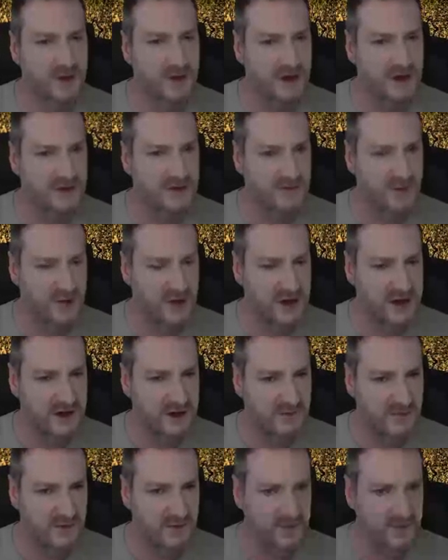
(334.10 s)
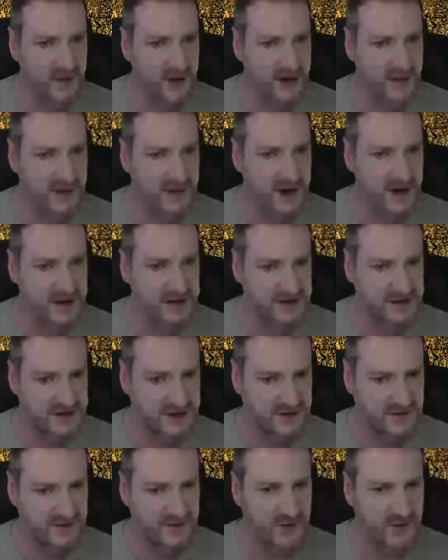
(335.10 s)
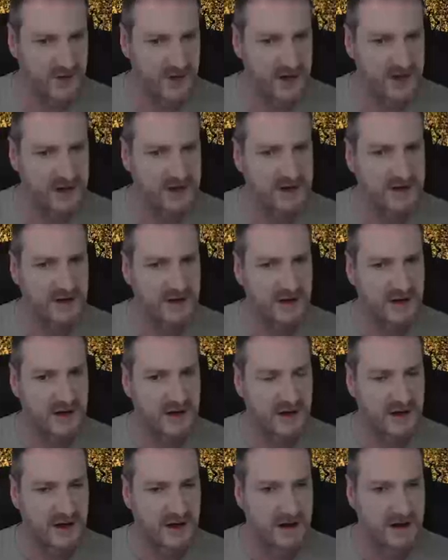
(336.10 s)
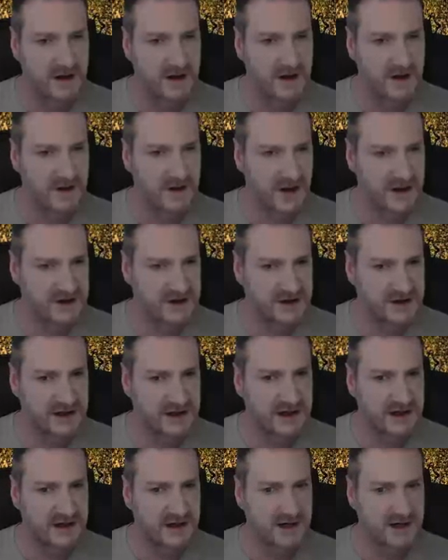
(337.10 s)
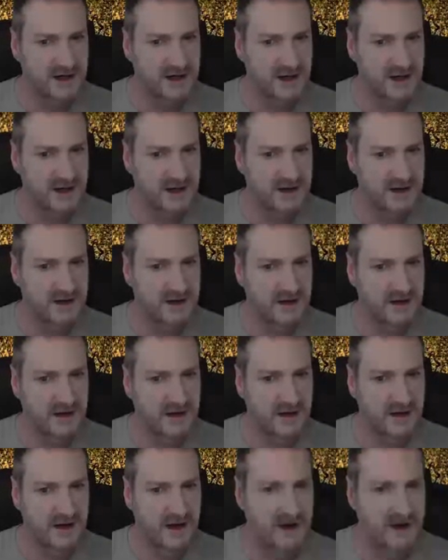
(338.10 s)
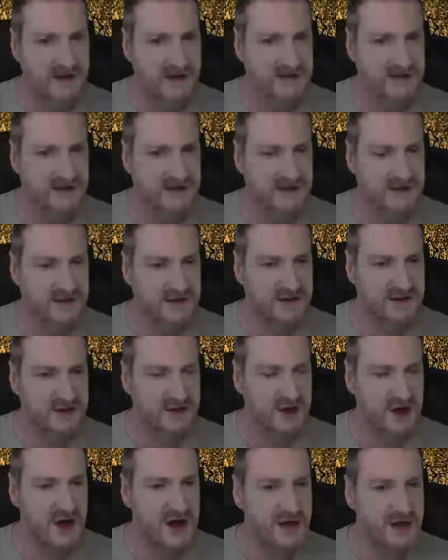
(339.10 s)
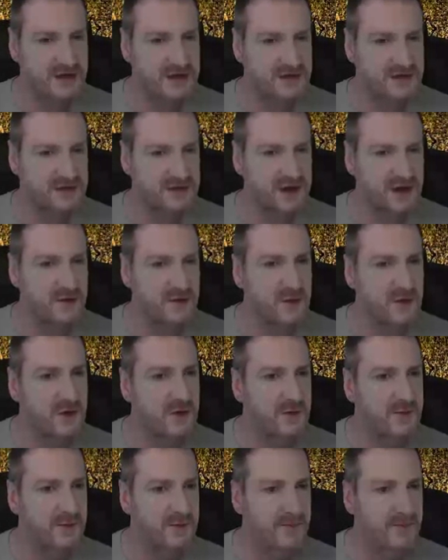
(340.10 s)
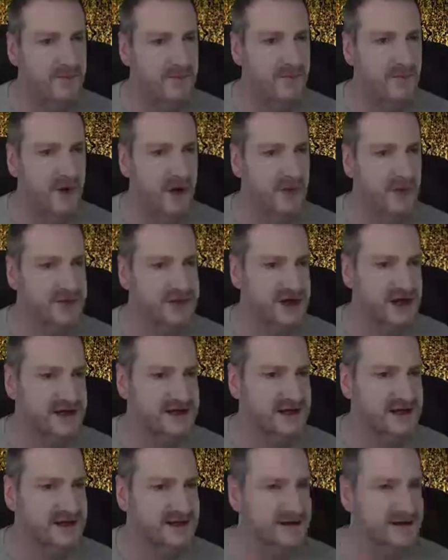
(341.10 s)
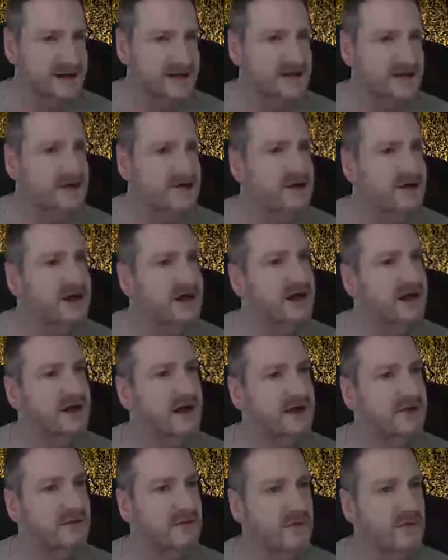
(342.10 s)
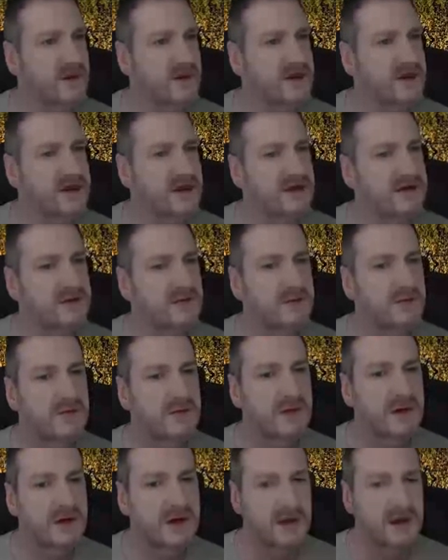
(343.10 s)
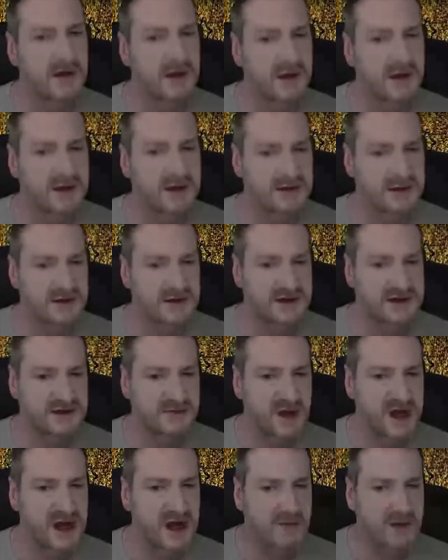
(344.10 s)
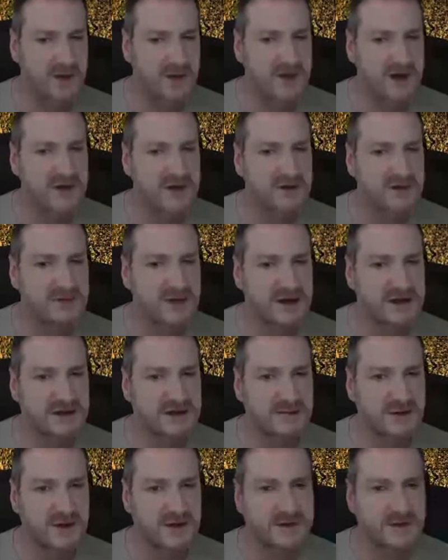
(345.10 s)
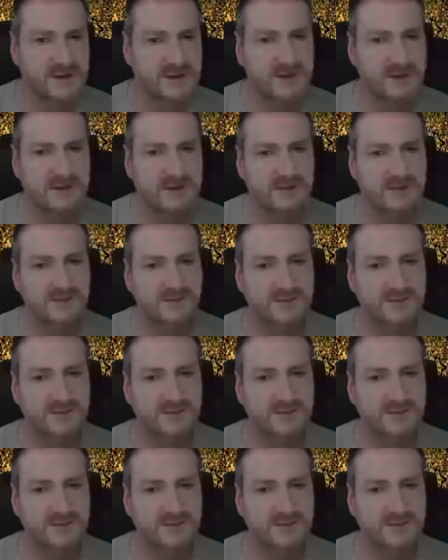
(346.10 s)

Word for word: So work, work from the background to the foreground, gradually, uh, and try not to throw more objects in a scene than you need at, when you need them, to speed up your render as much as possible.